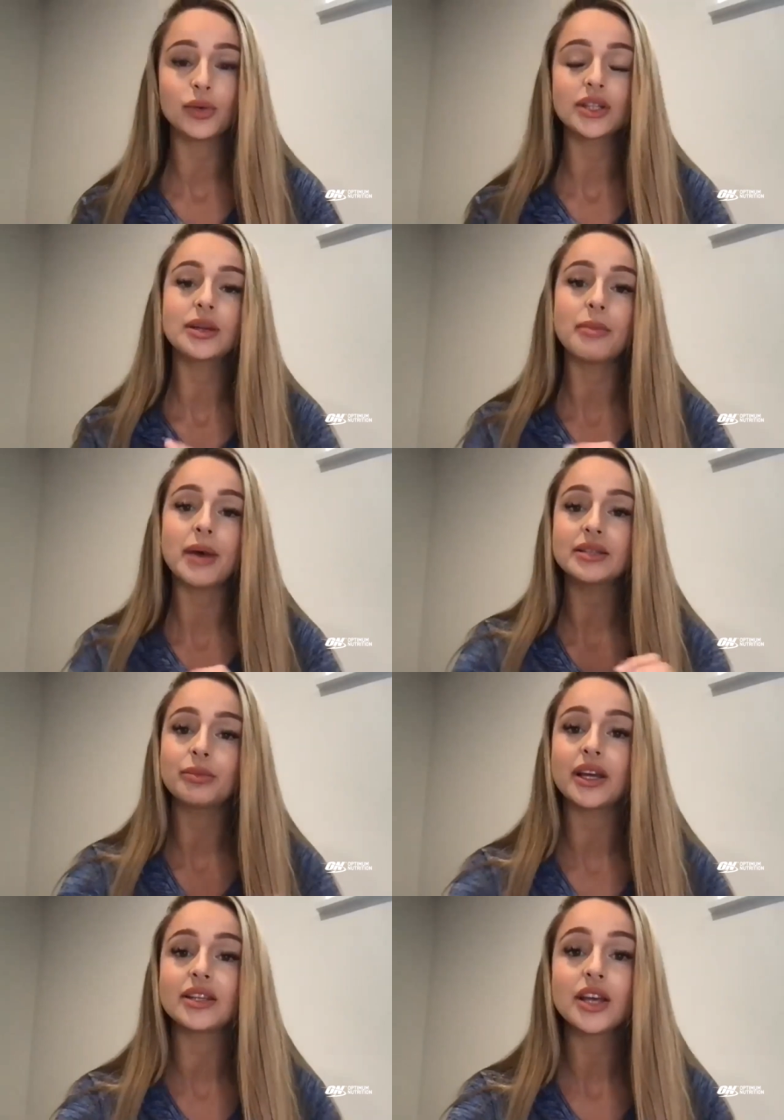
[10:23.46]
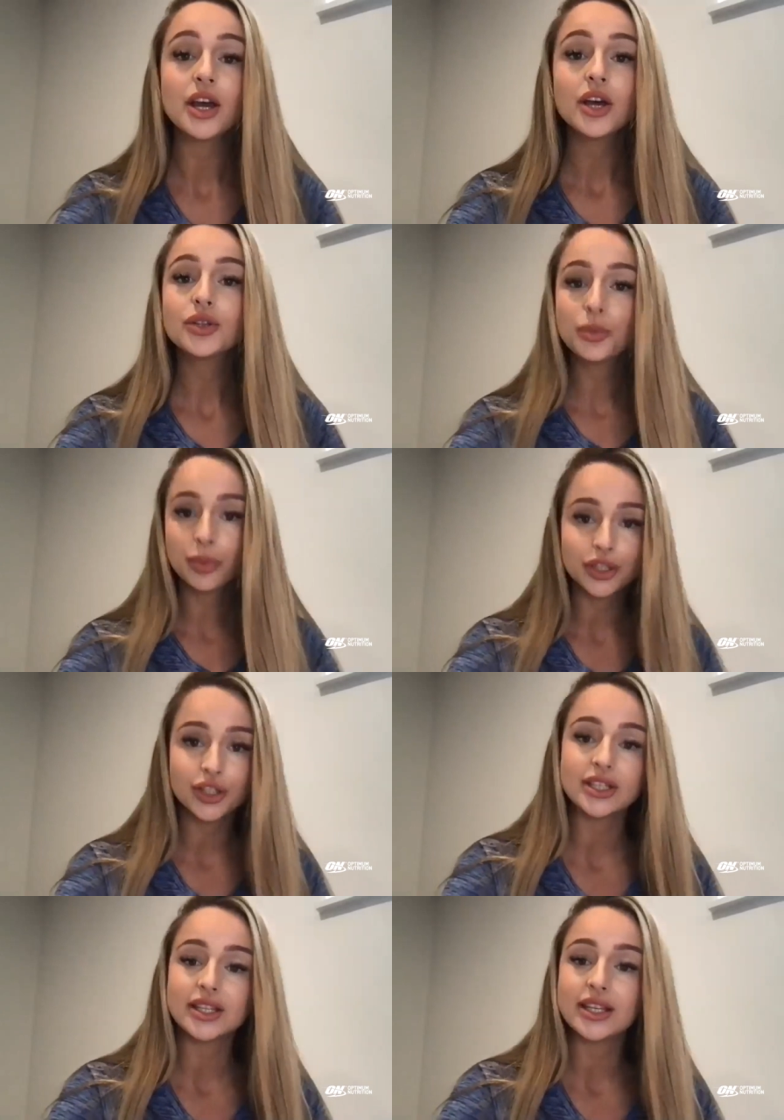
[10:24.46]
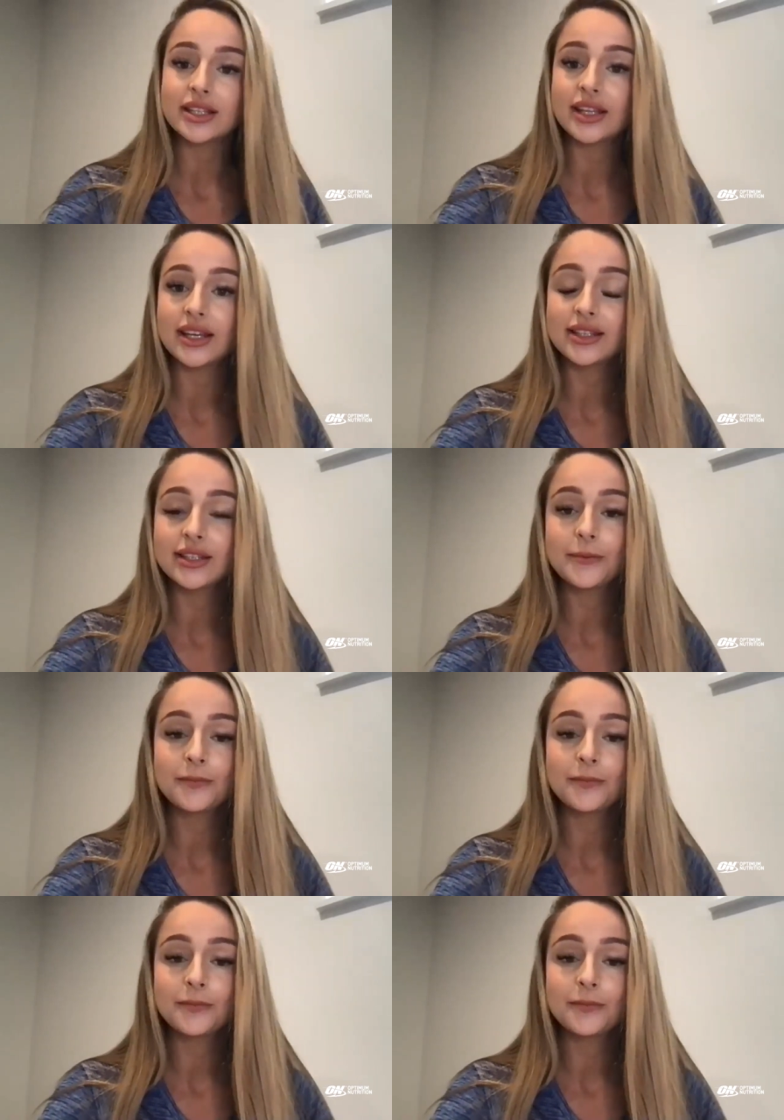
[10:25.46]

What's the best place to purchase these things?